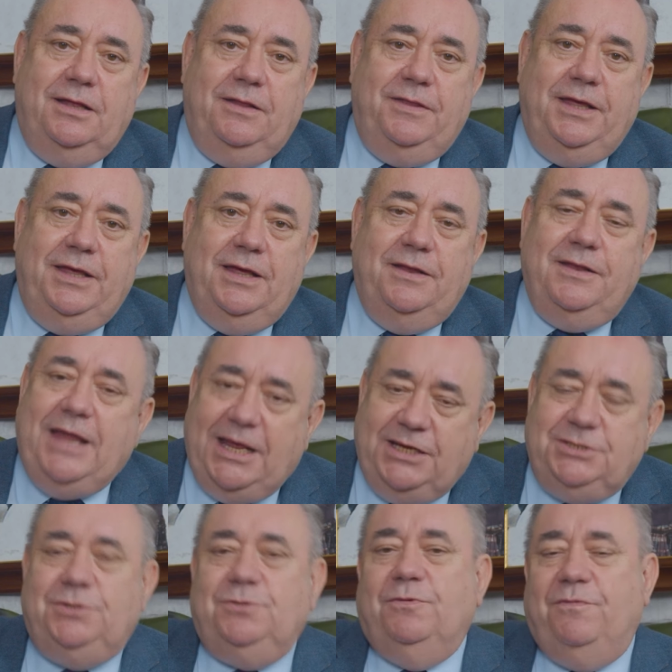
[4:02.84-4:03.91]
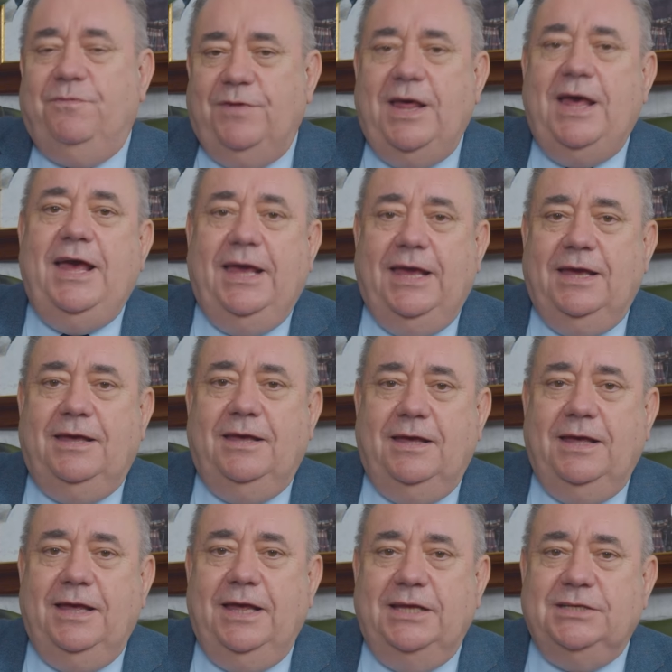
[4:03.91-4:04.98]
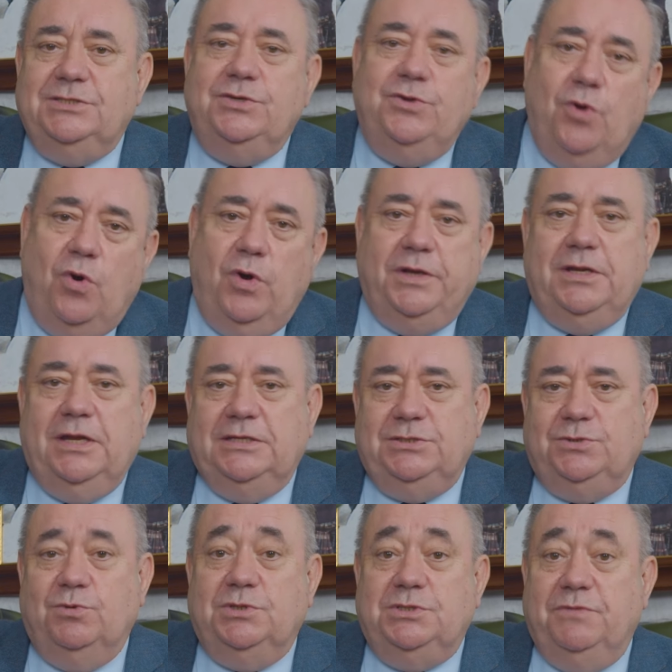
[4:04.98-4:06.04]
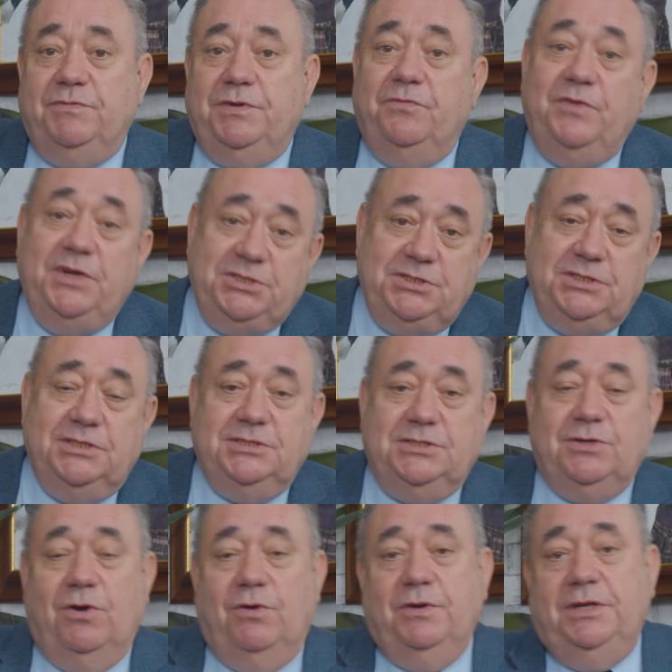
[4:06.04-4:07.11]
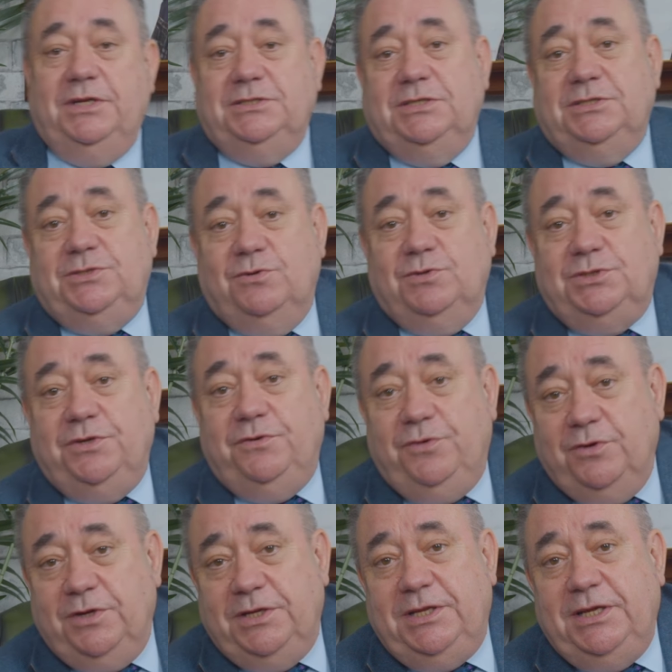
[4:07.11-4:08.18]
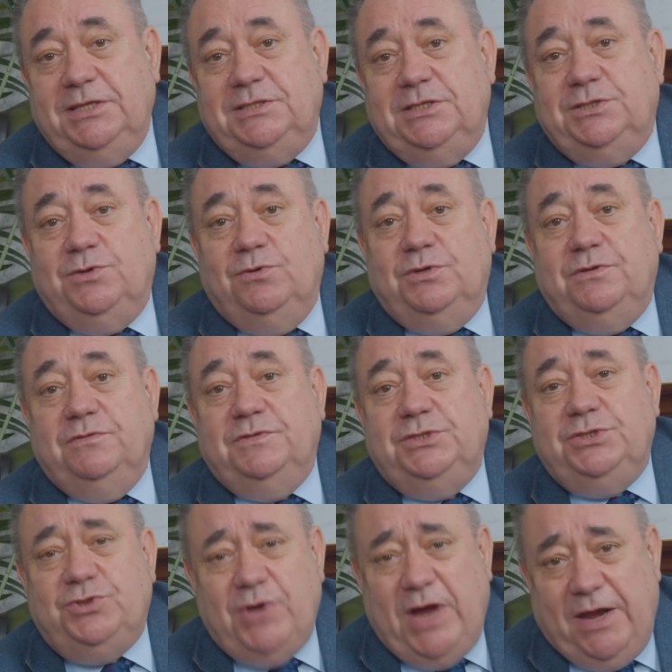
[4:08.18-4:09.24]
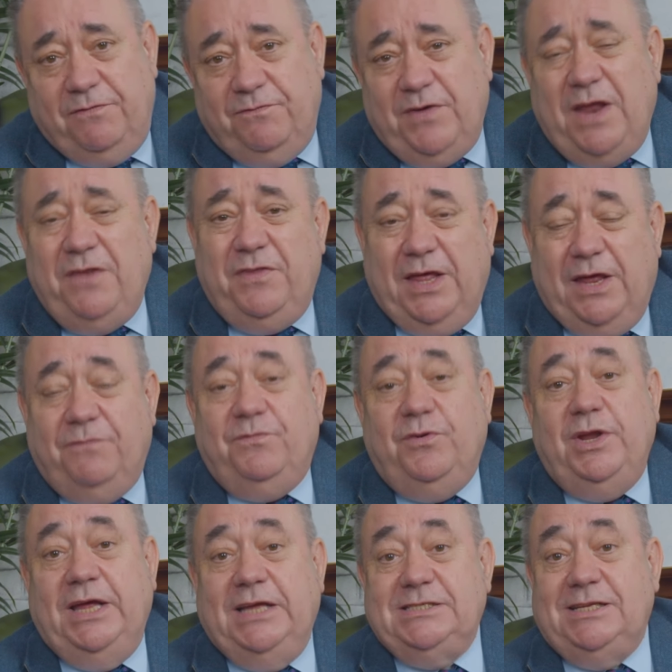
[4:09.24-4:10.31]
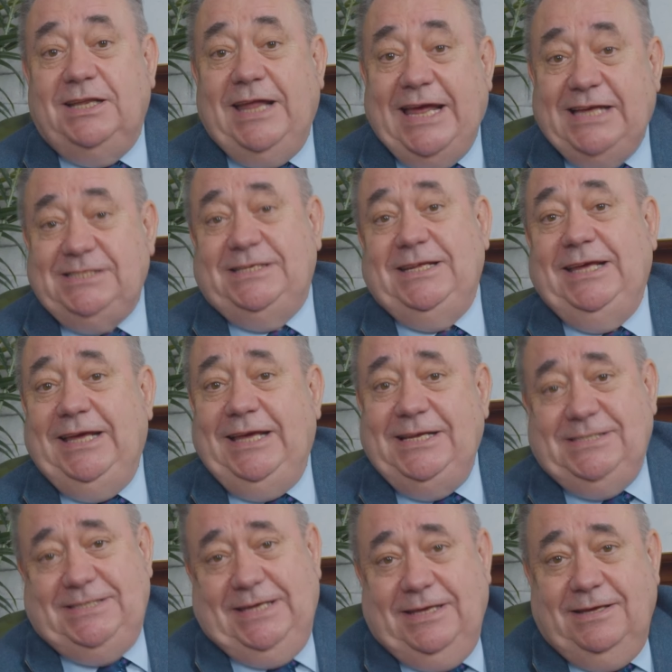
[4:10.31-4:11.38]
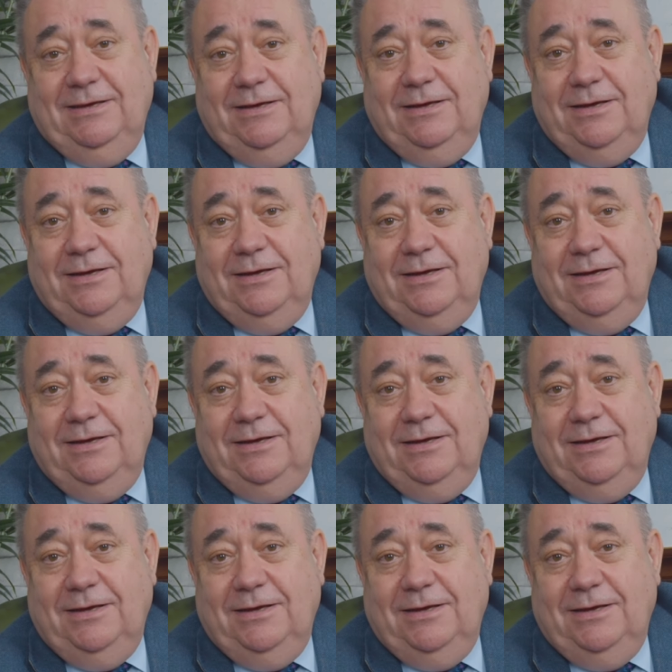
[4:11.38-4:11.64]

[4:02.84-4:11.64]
The national flag is not a source of division in Scotland, it's a source of unity, it's a source of strength, and therefore it's less easy